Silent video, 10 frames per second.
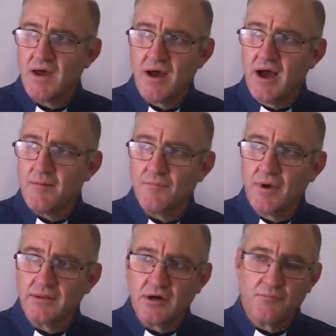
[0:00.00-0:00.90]

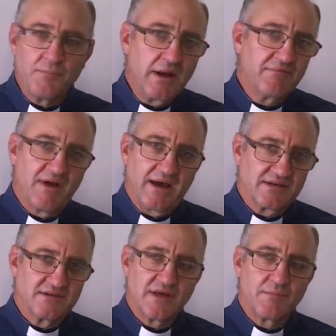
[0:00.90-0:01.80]
And there are many
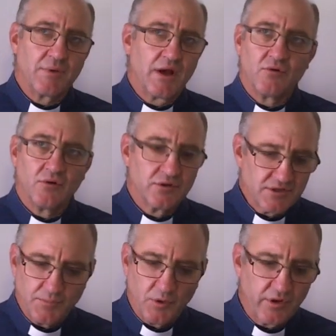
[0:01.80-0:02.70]
factors that play a role: the
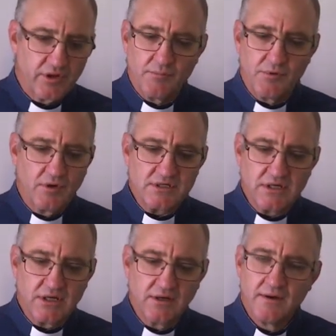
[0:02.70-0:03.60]
support of the
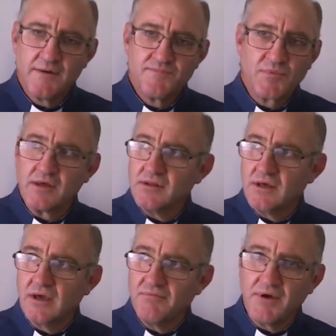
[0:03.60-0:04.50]
community,
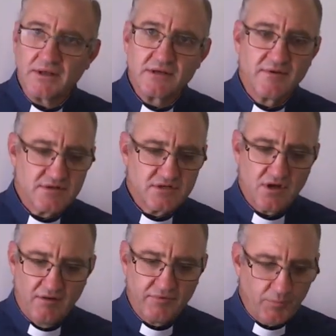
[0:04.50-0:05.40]
the effectiveness
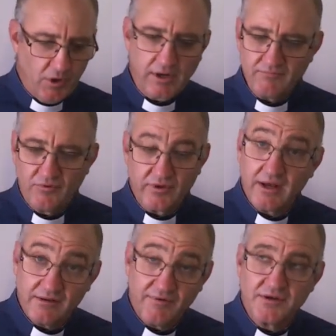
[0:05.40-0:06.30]
of the program for the
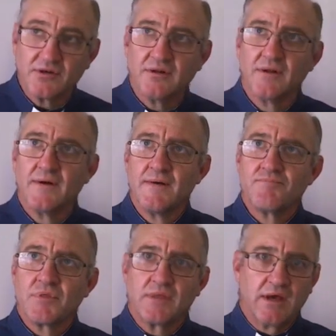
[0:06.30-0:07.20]
individual,
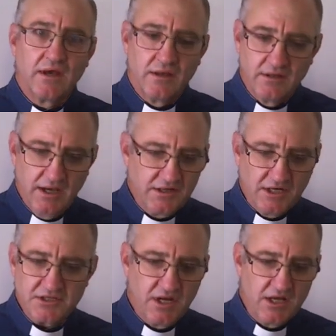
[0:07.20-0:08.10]
the
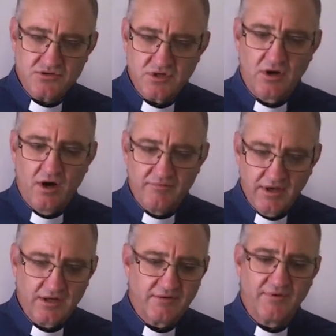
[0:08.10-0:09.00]
addiction history of
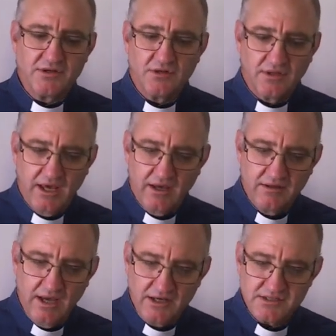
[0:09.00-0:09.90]
the individual, the
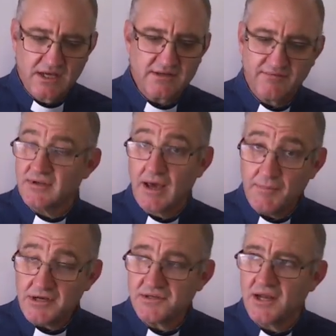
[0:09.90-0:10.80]
extent of the
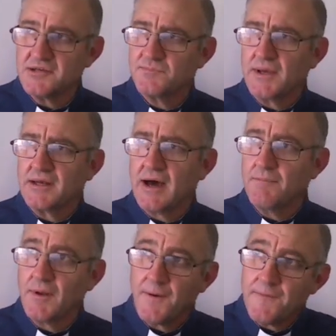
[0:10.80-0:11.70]
damage that has been
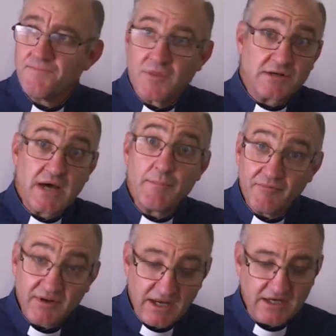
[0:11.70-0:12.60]
done, the type
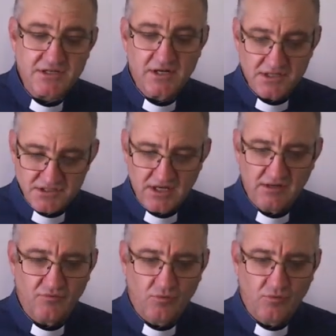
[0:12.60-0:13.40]
of addiction itself.